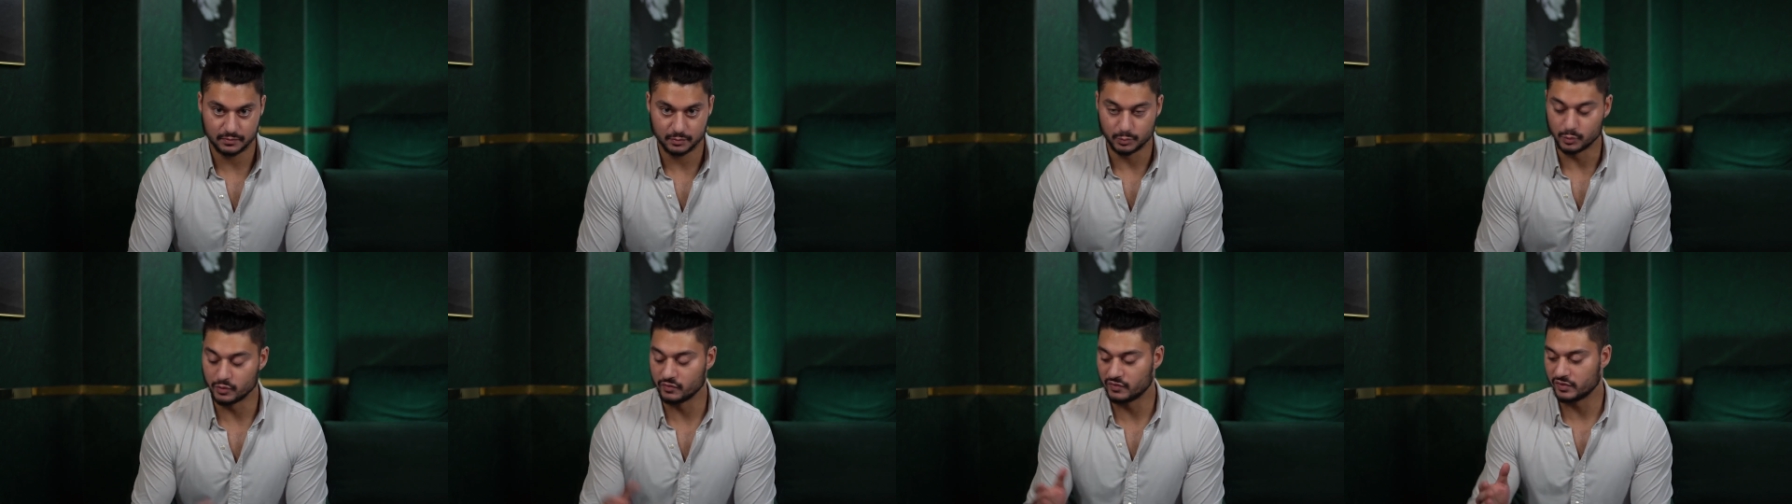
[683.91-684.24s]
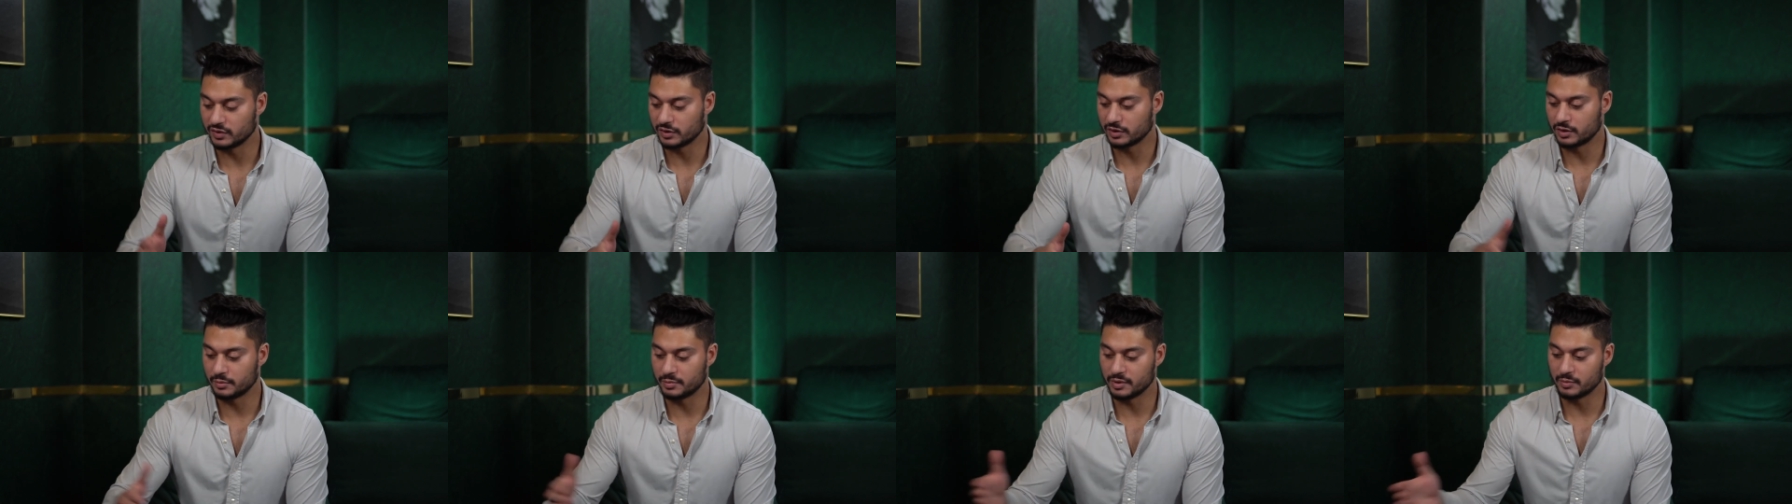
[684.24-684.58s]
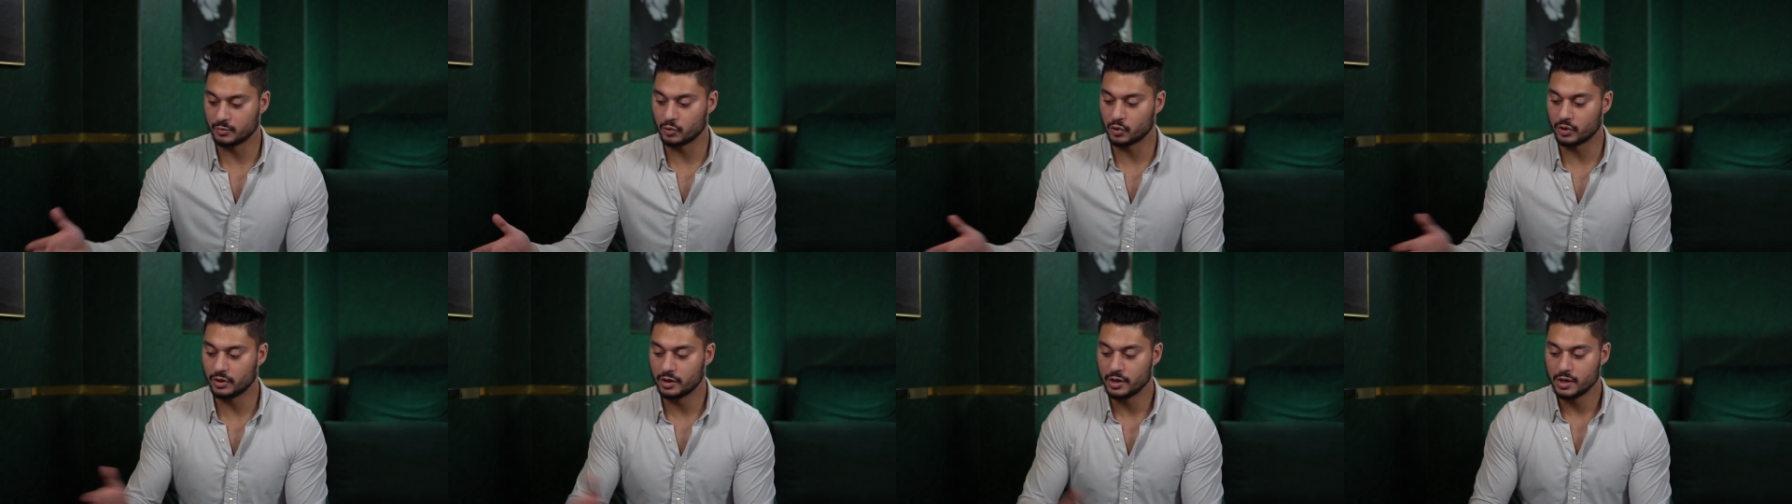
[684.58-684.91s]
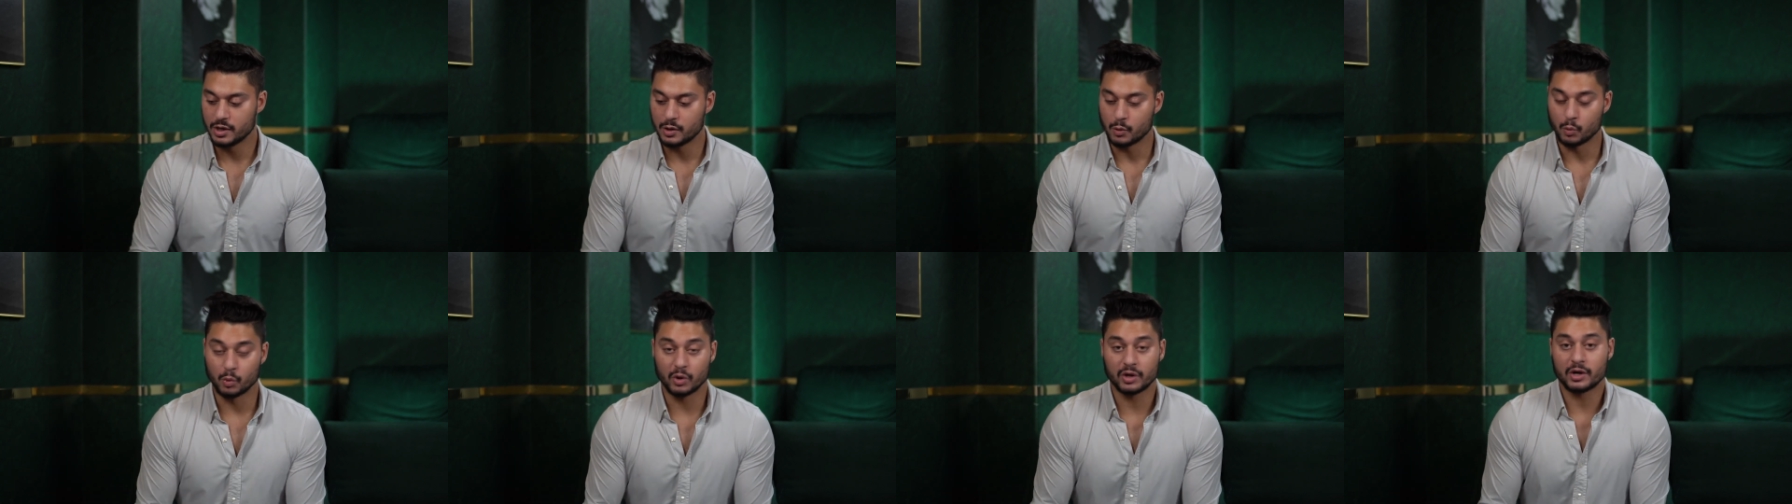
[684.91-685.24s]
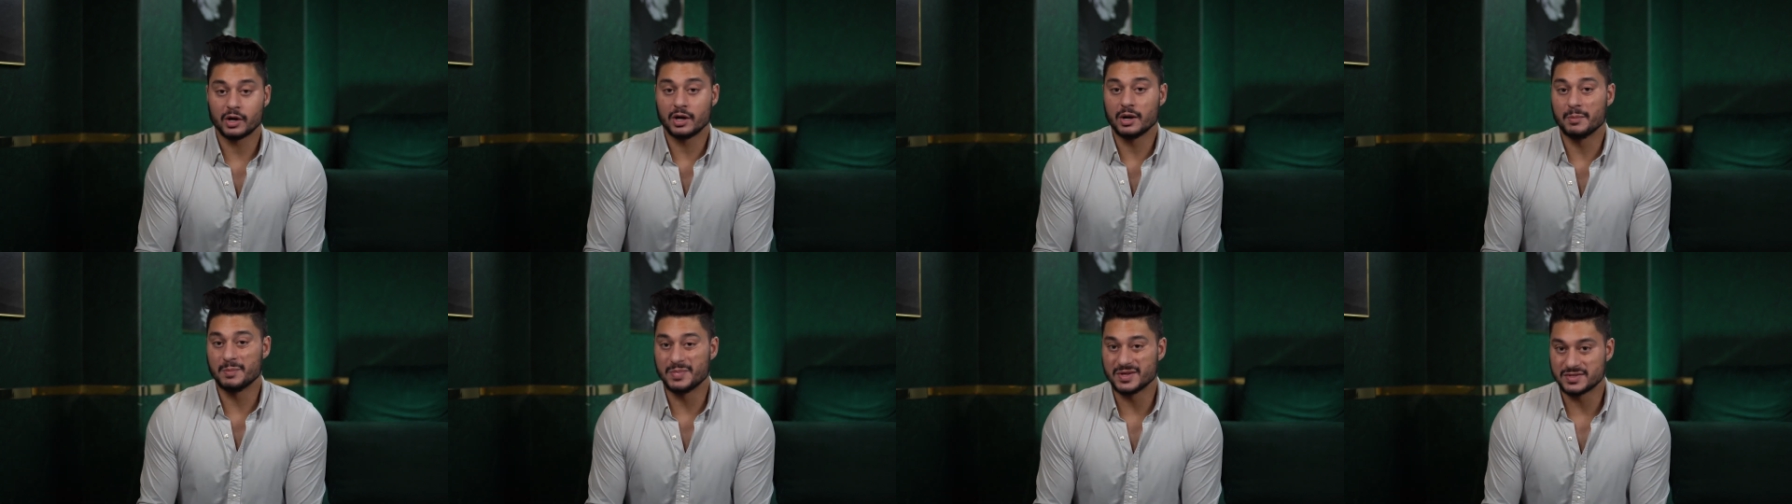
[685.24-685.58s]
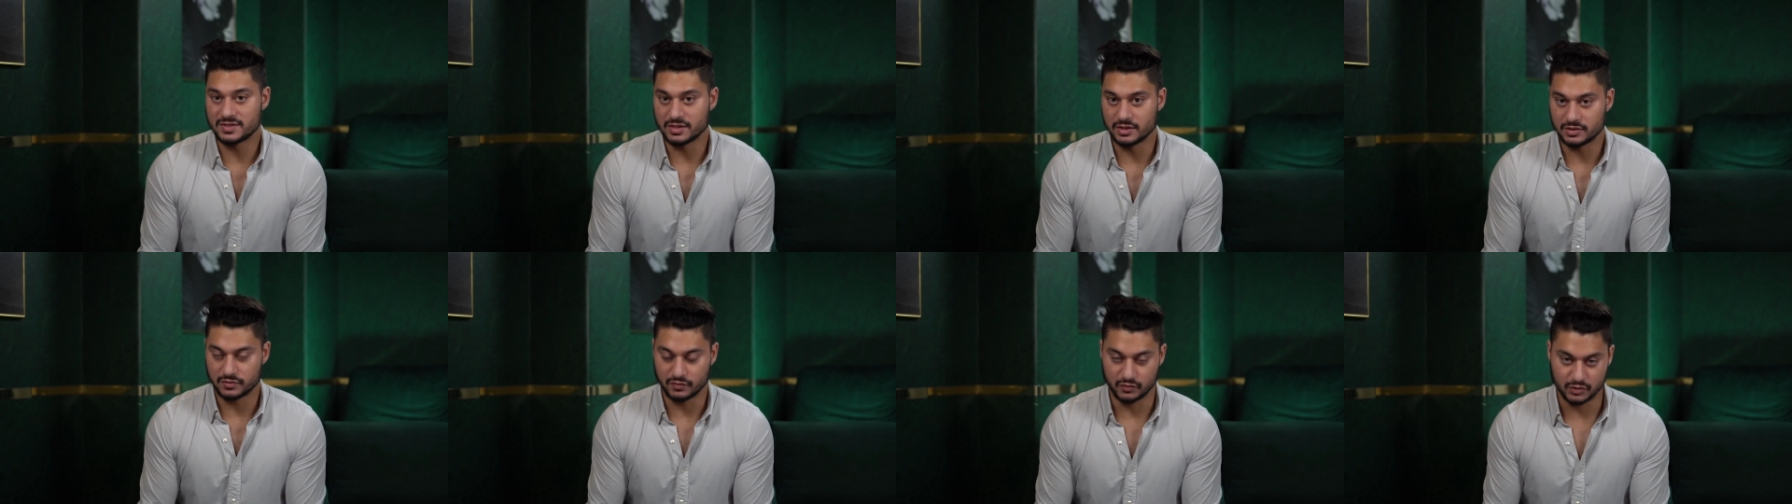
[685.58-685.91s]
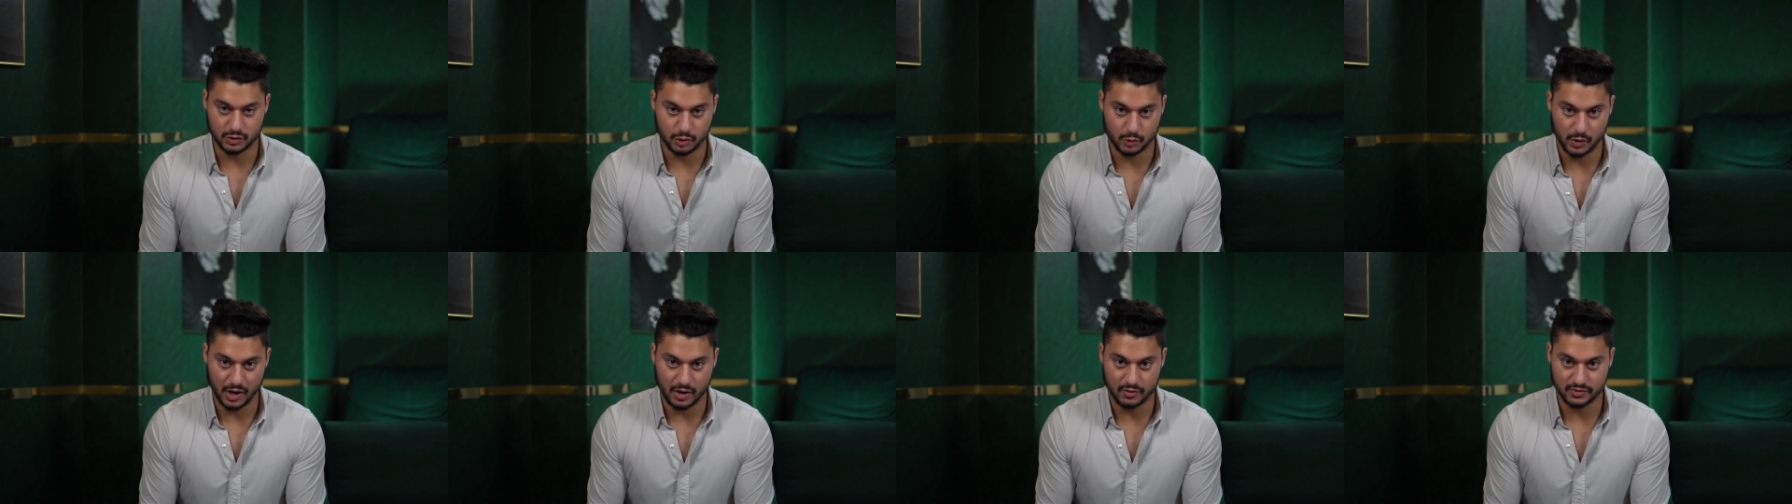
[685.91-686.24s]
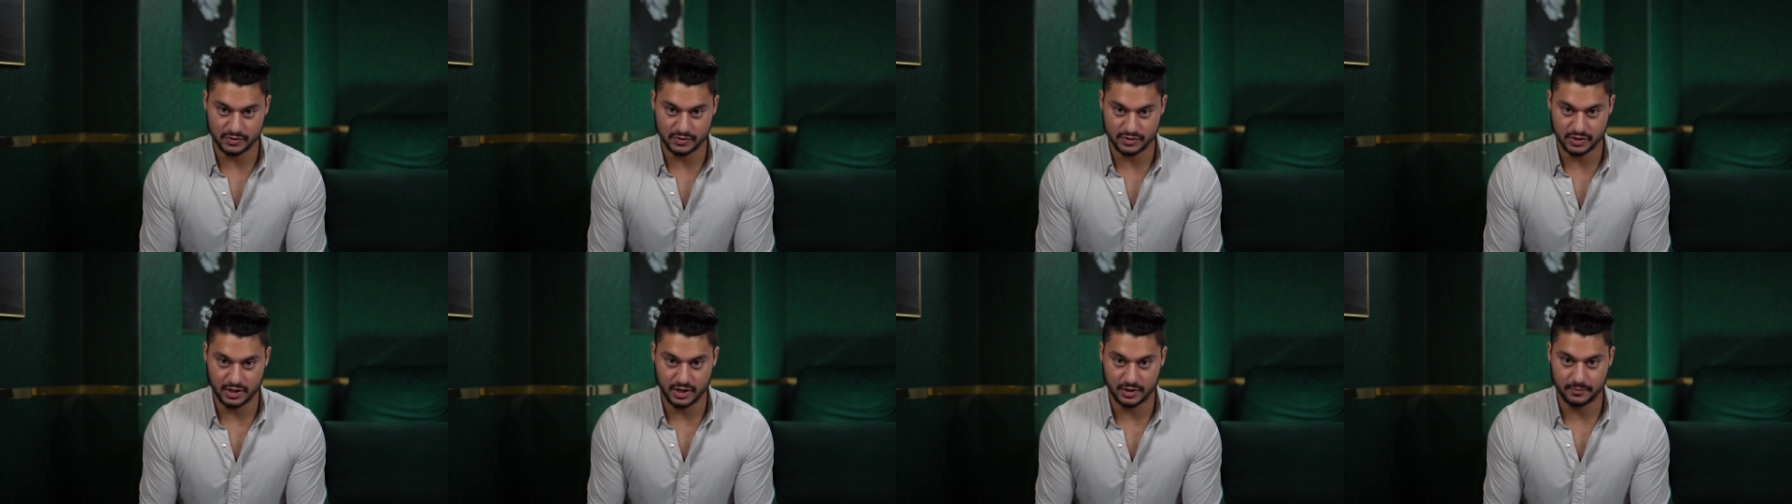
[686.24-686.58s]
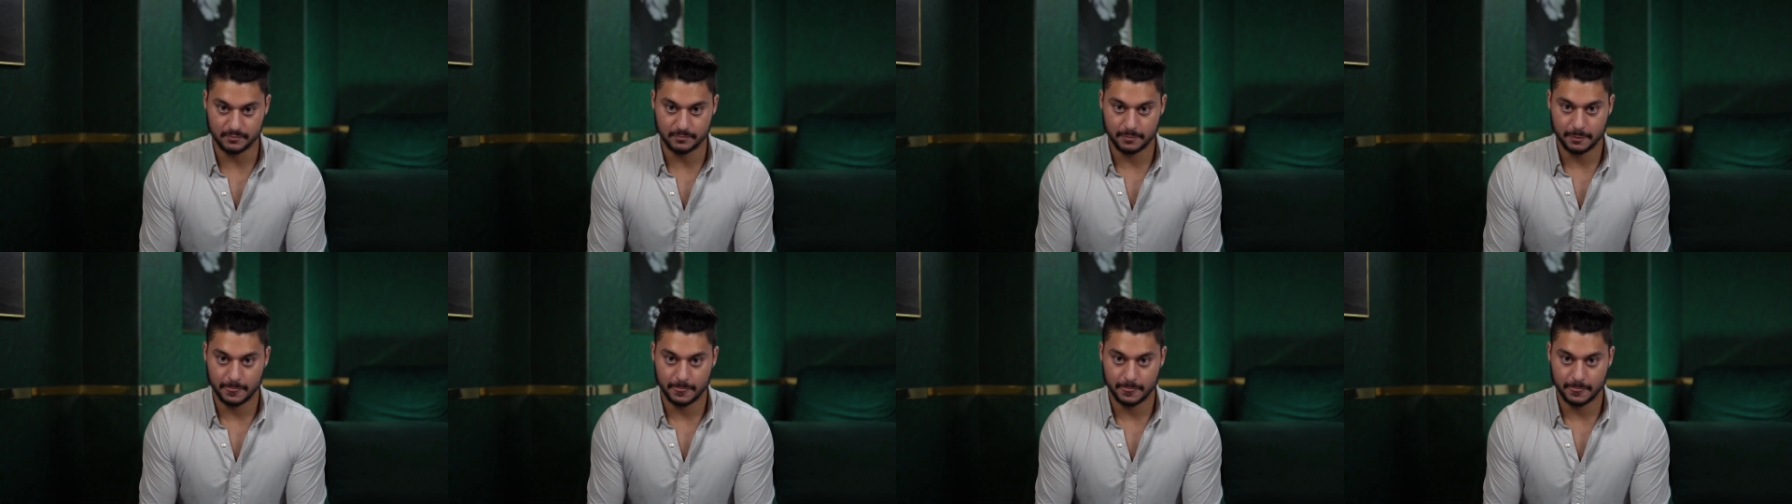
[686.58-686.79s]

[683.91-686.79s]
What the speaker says: Move it a little bit more. Work on a business for 2 hours a day.